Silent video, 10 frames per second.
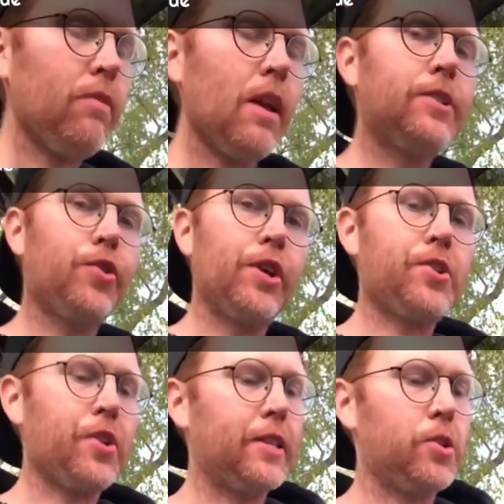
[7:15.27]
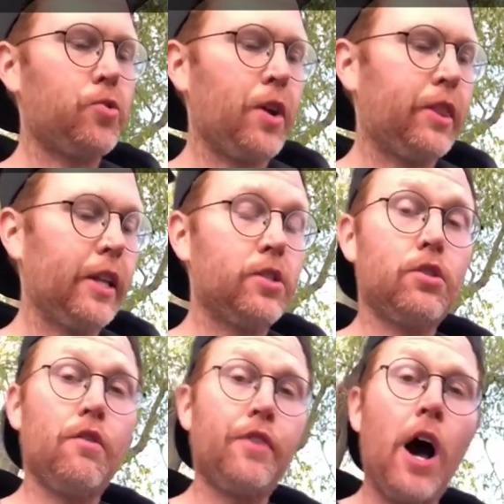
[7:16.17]
Traditionally, it's a drink that's
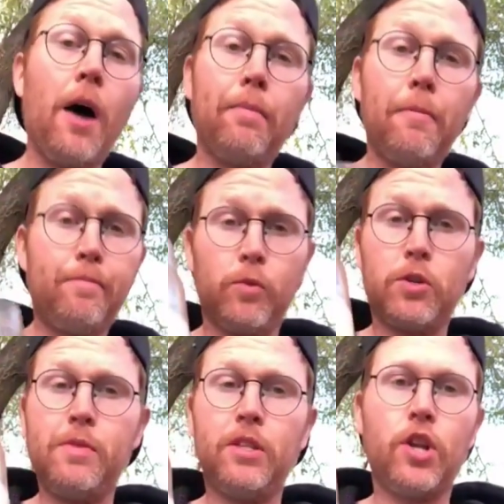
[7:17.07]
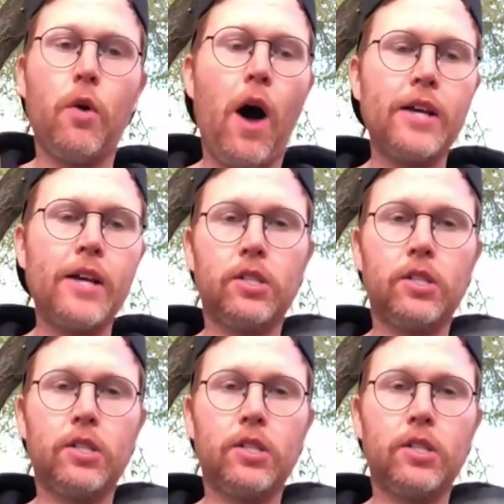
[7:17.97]
served up, which means no ice.